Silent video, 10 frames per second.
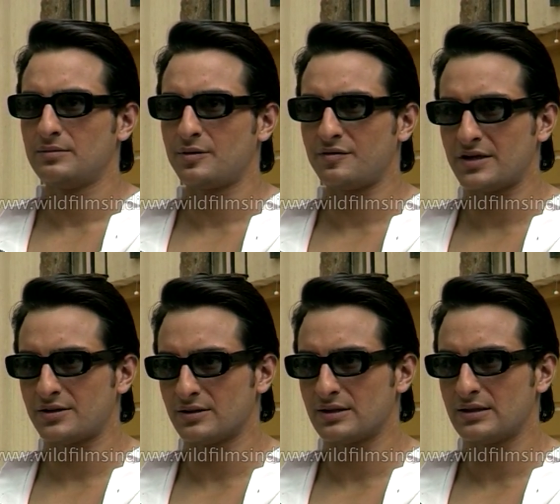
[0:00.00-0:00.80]

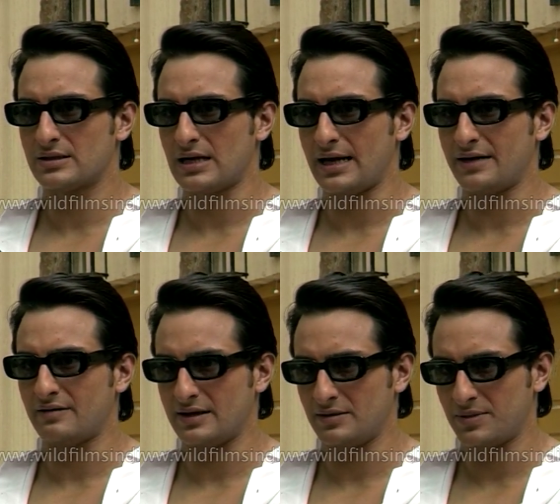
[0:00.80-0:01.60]
professionals in this line I've
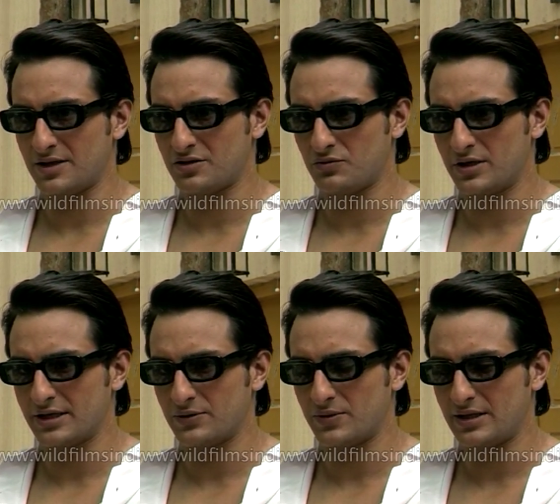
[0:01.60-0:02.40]
had the pleasure of
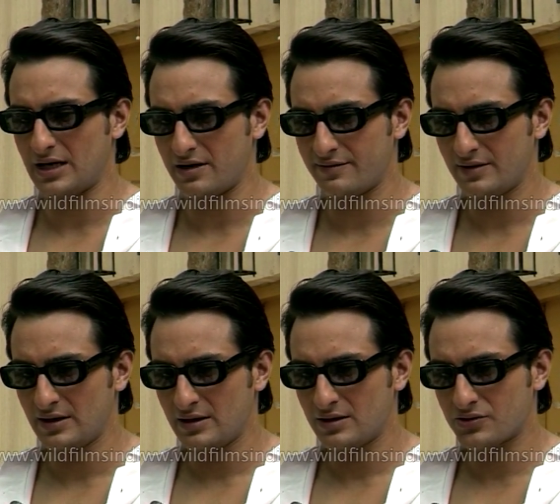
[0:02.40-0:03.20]
working with have
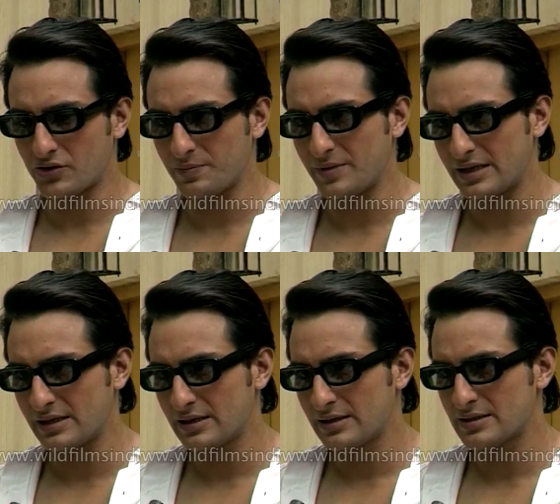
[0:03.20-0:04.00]
taught me
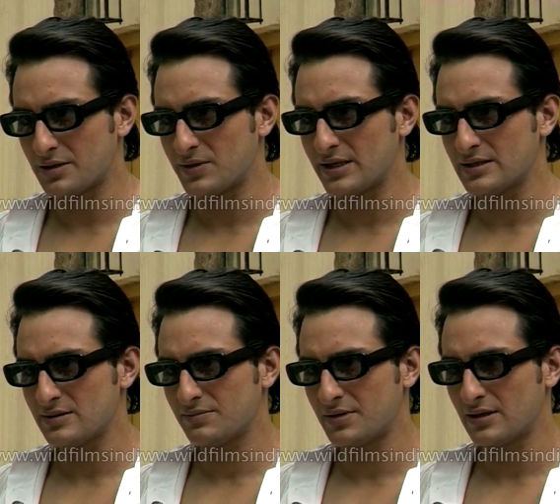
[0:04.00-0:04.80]
some things,
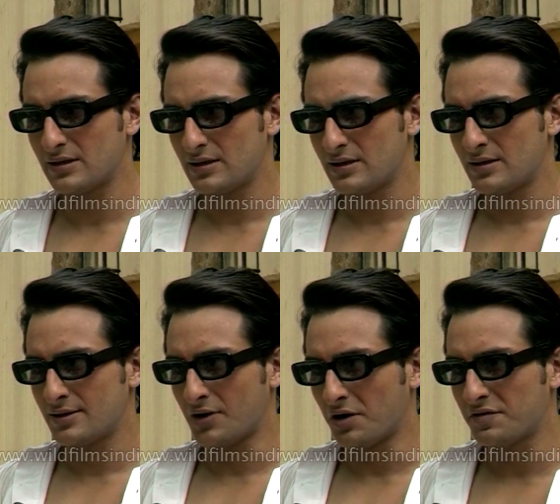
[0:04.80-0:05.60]
but
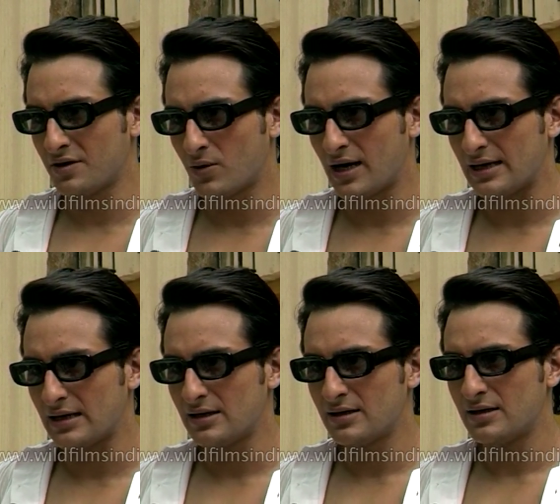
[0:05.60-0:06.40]
not for a while.
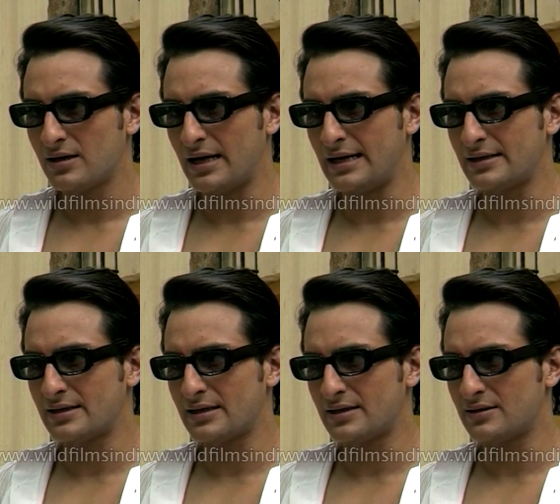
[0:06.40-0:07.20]
And
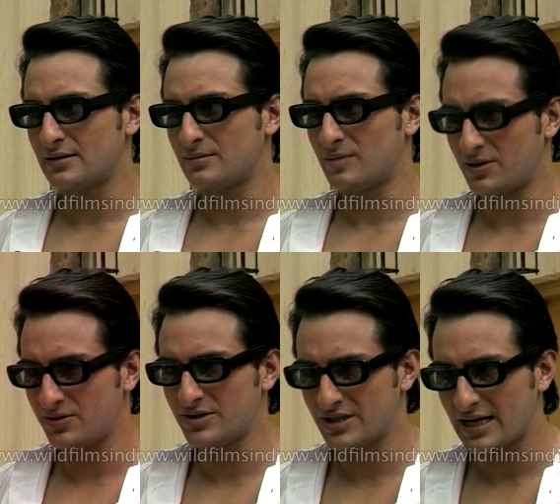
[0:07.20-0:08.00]
Madhuri ji